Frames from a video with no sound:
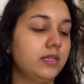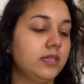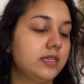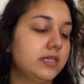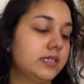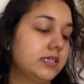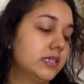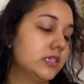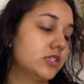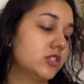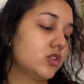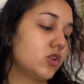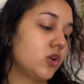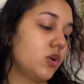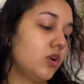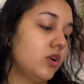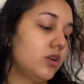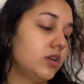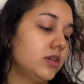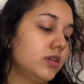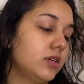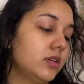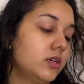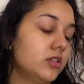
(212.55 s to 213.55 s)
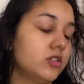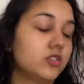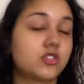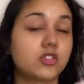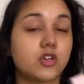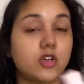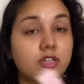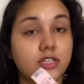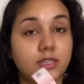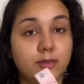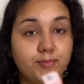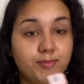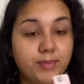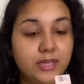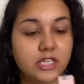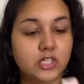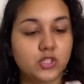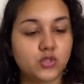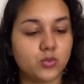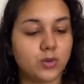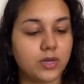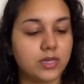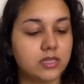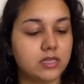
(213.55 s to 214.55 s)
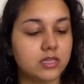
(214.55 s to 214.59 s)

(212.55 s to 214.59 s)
This is called, sorry, the peach one.